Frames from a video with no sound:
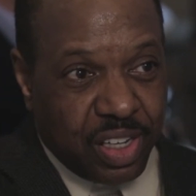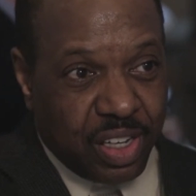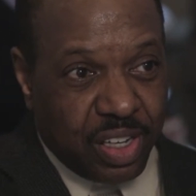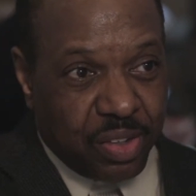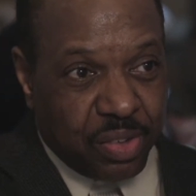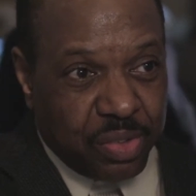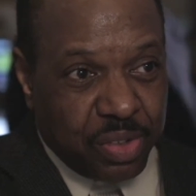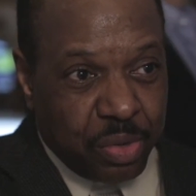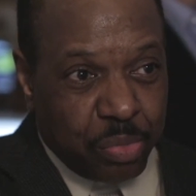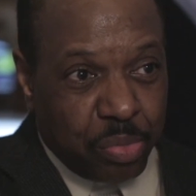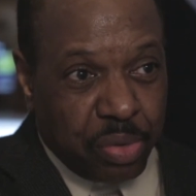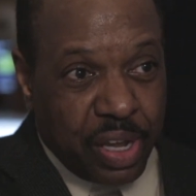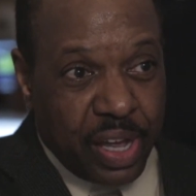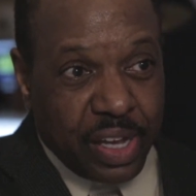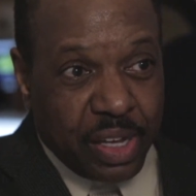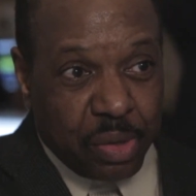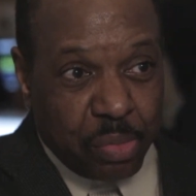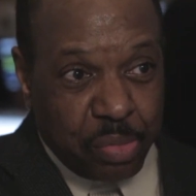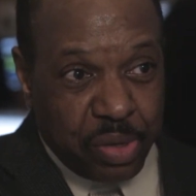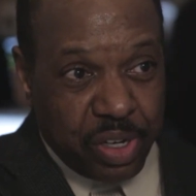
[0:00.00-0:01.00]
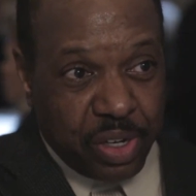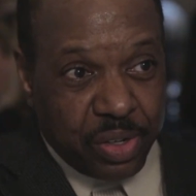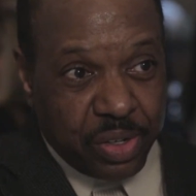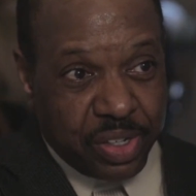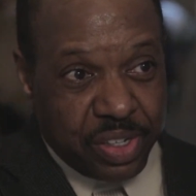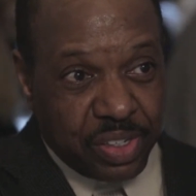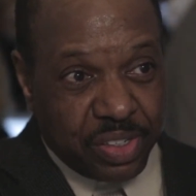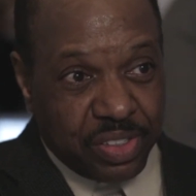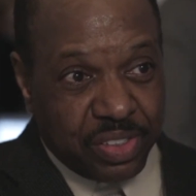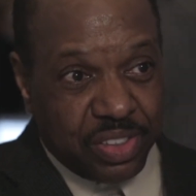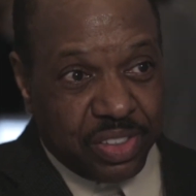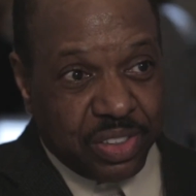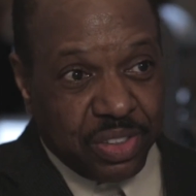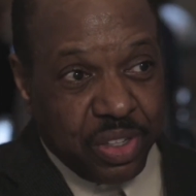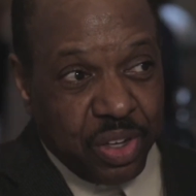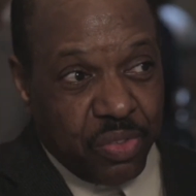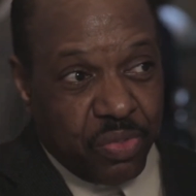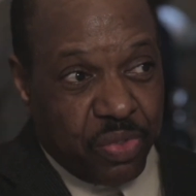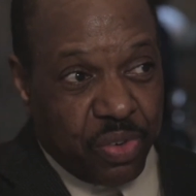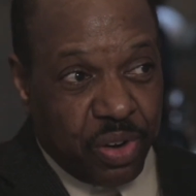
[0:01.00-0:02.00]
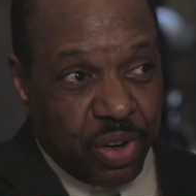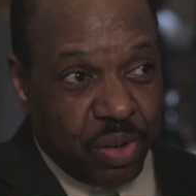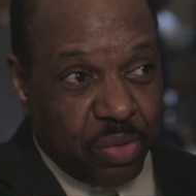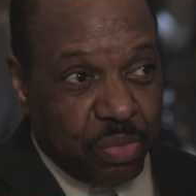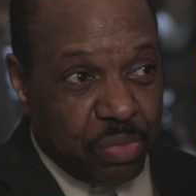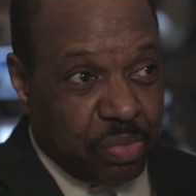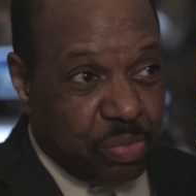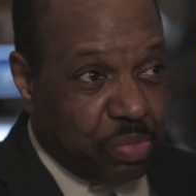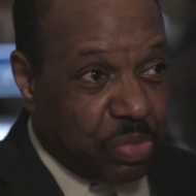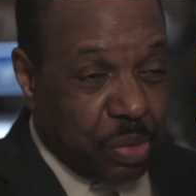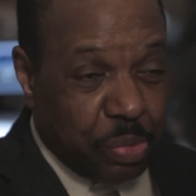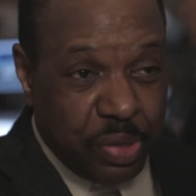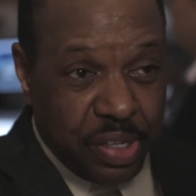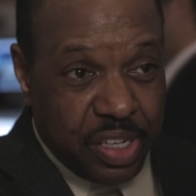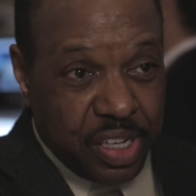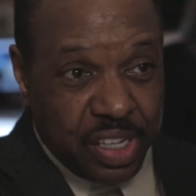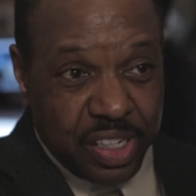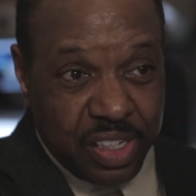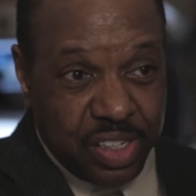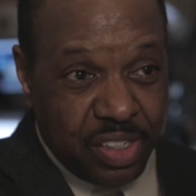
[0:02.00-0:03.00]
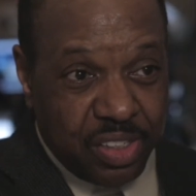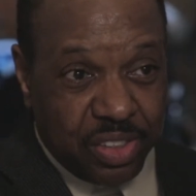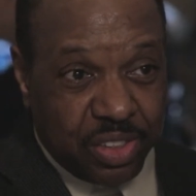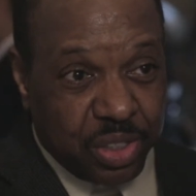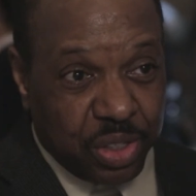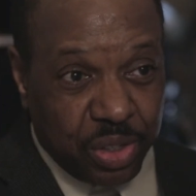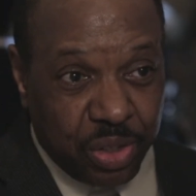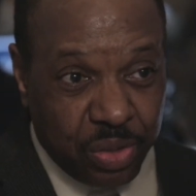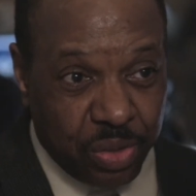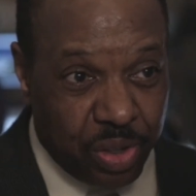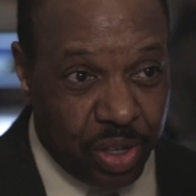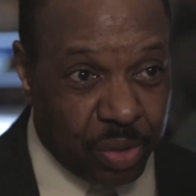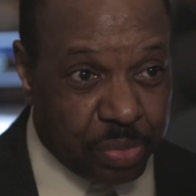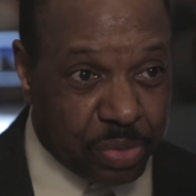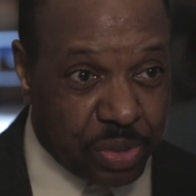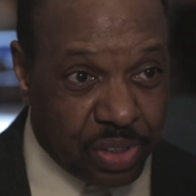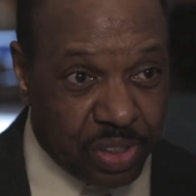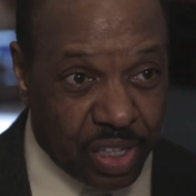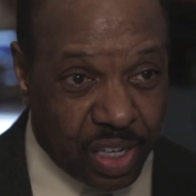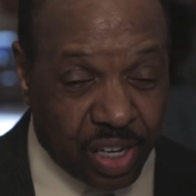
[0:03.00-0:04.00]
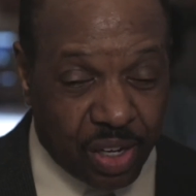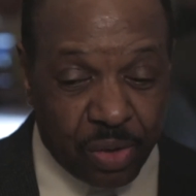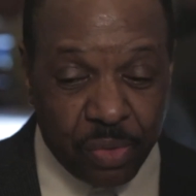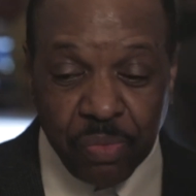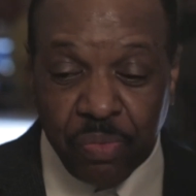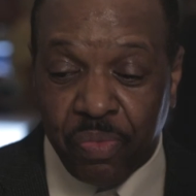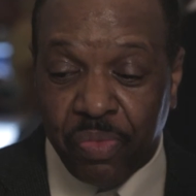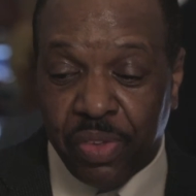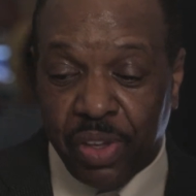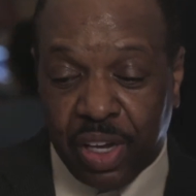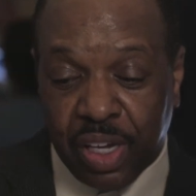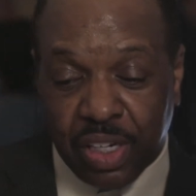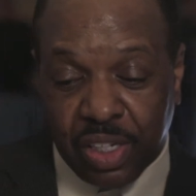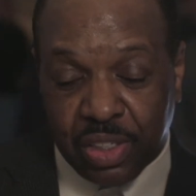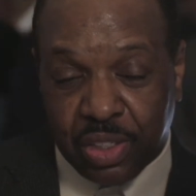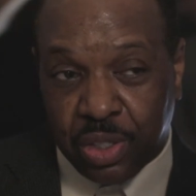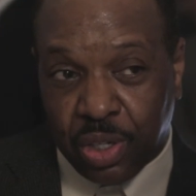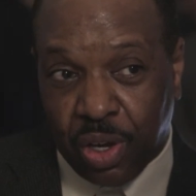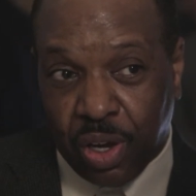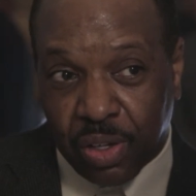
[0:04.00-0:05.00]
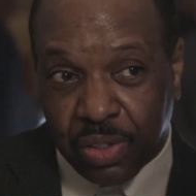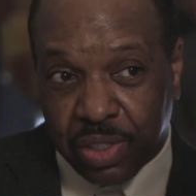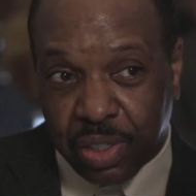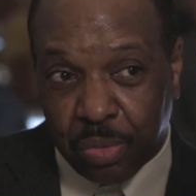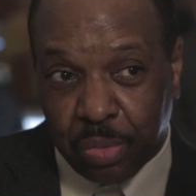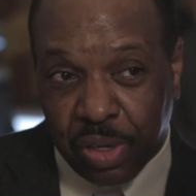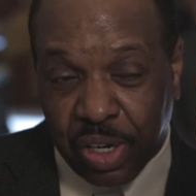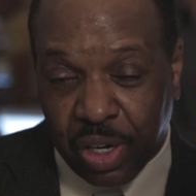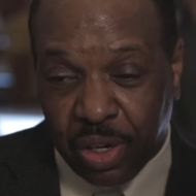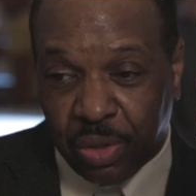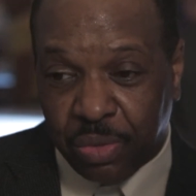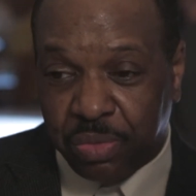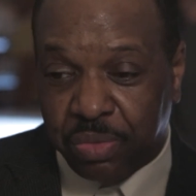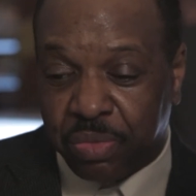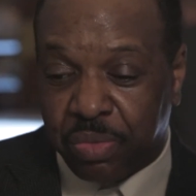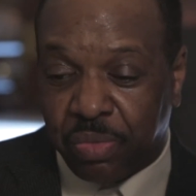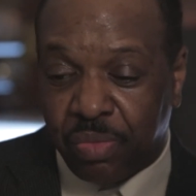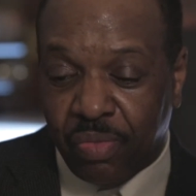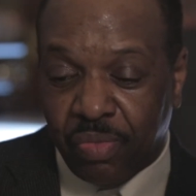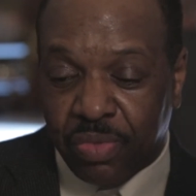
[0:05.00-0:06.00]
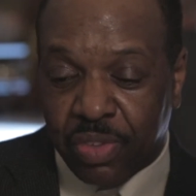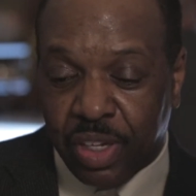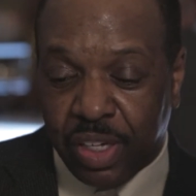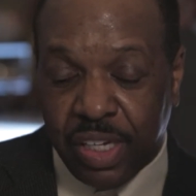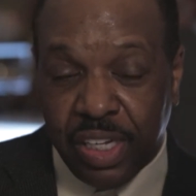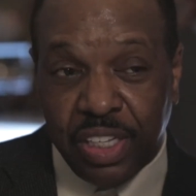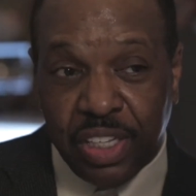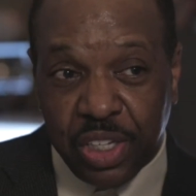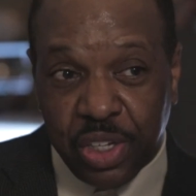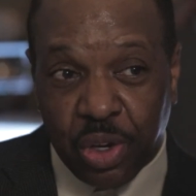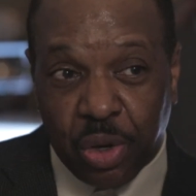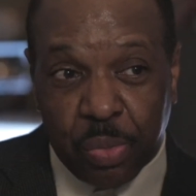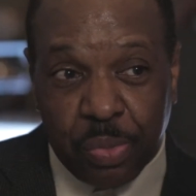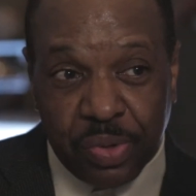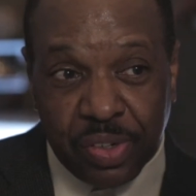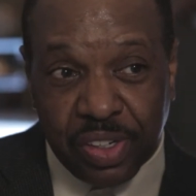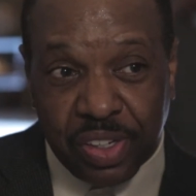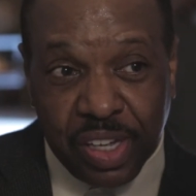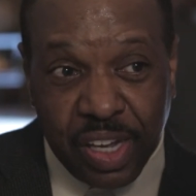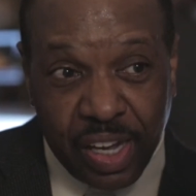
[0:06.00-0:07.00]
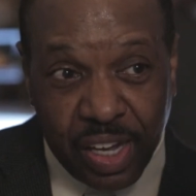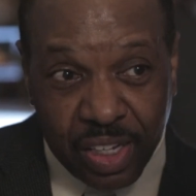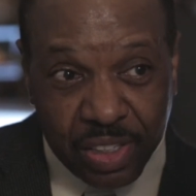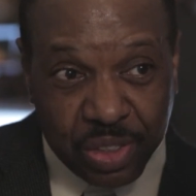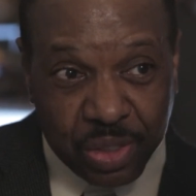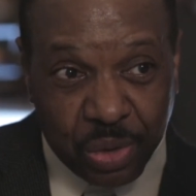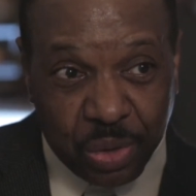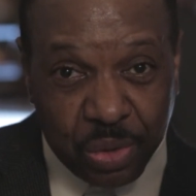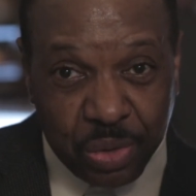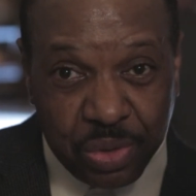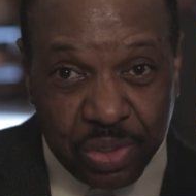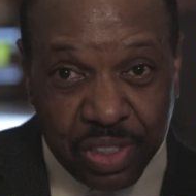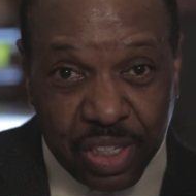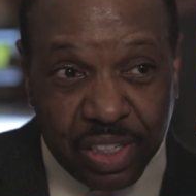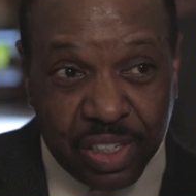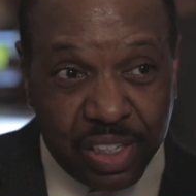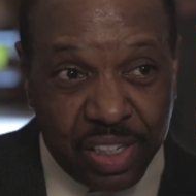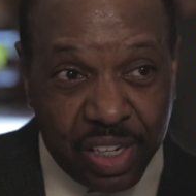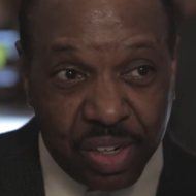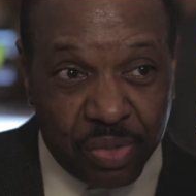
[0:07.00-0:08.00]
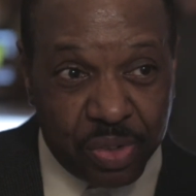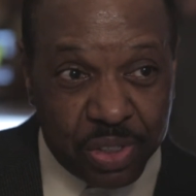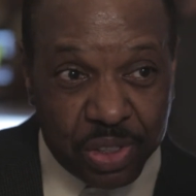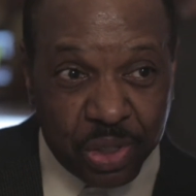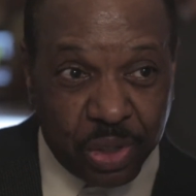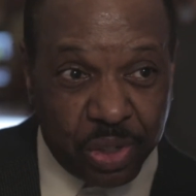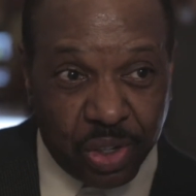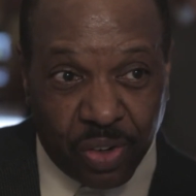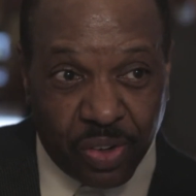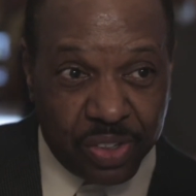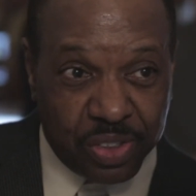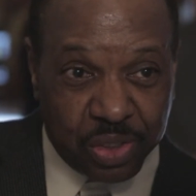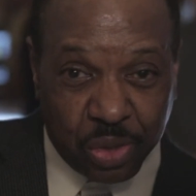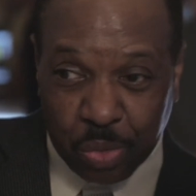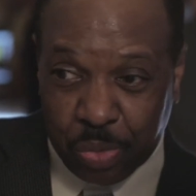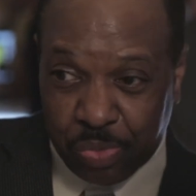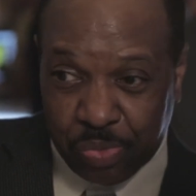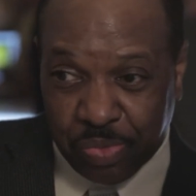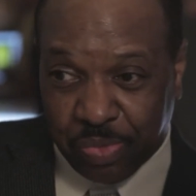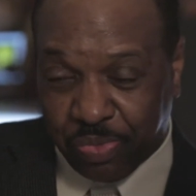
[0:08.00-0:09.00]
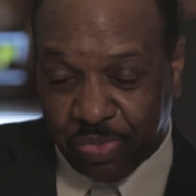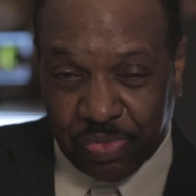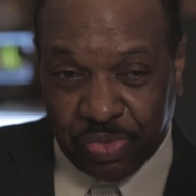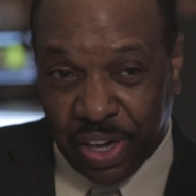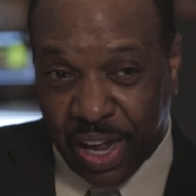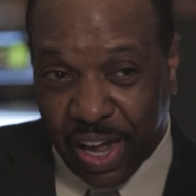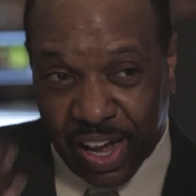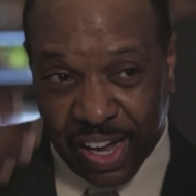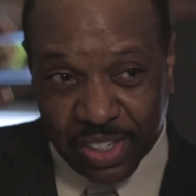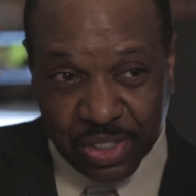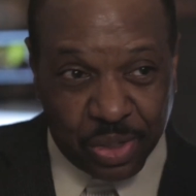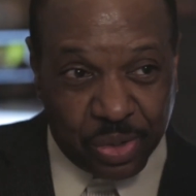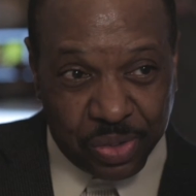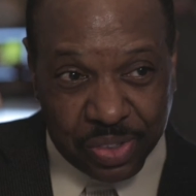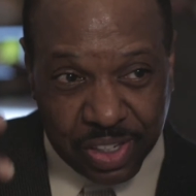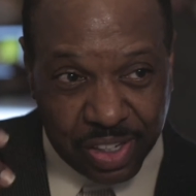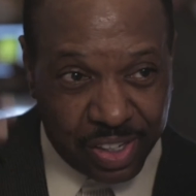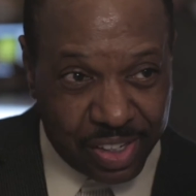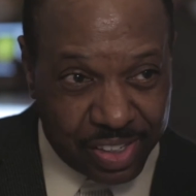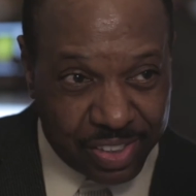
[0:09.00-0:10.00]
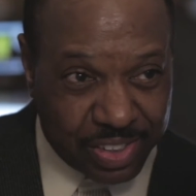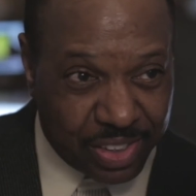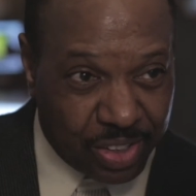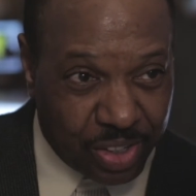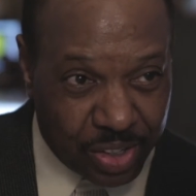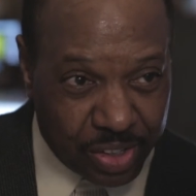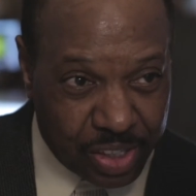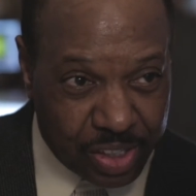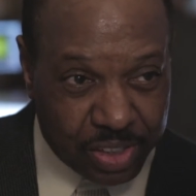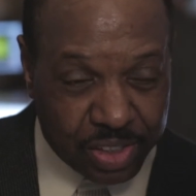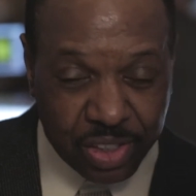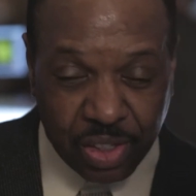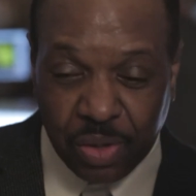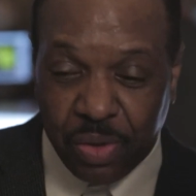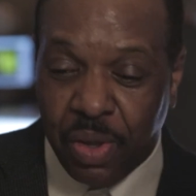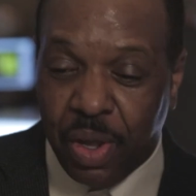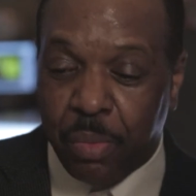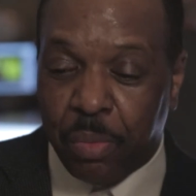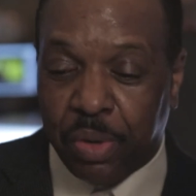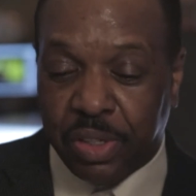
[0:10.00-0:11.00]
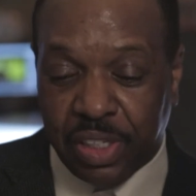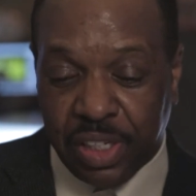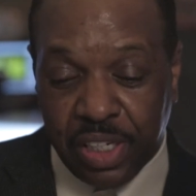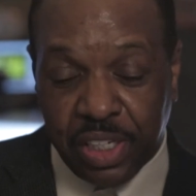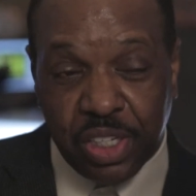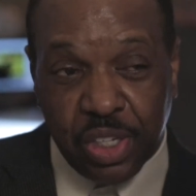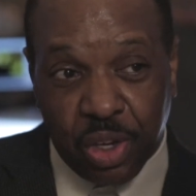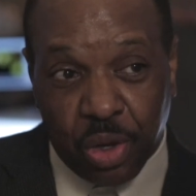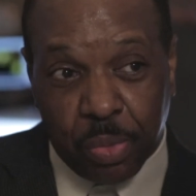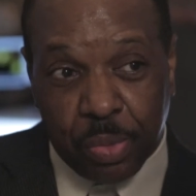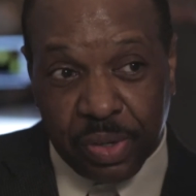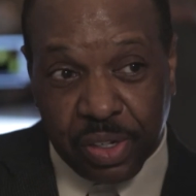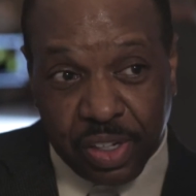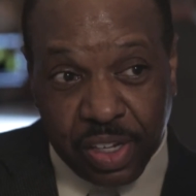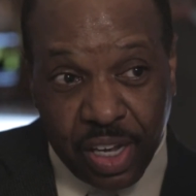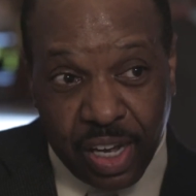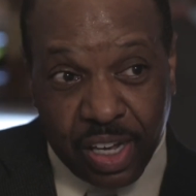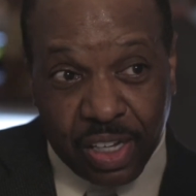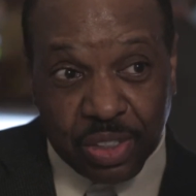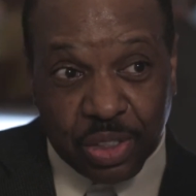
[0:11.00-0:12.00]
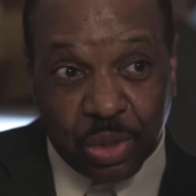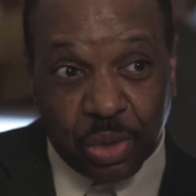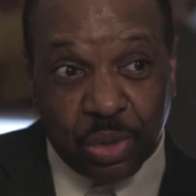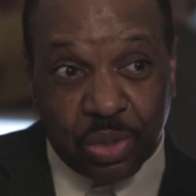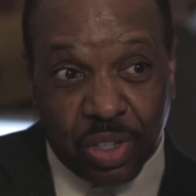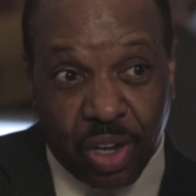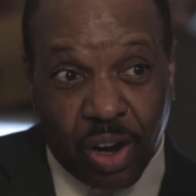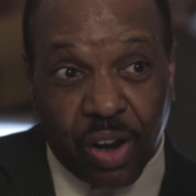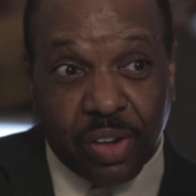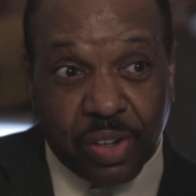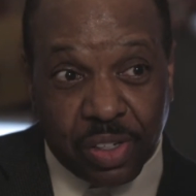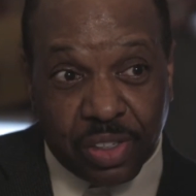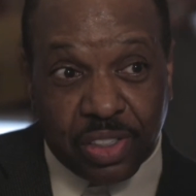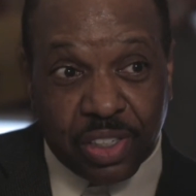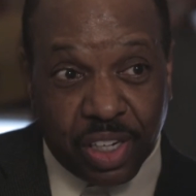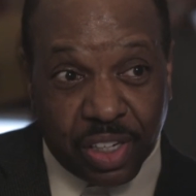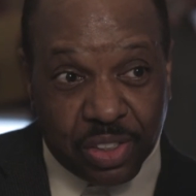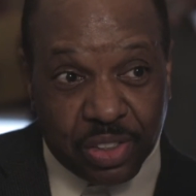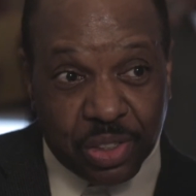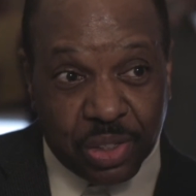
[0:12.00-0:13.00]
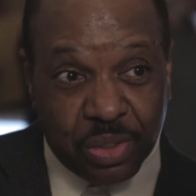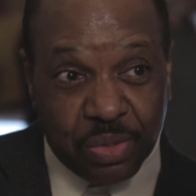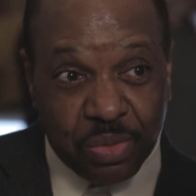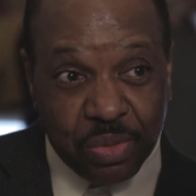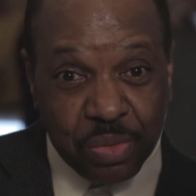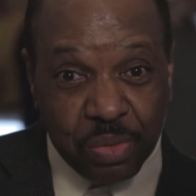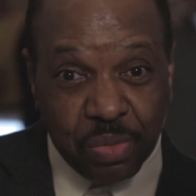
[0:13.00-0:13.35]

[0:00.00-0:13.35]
and Black Americans from the beginning to up to now. And it talks about the Ethiopian castles that they never show. They always show flies on kids and all that stuff. But the Ethiopian castles architecture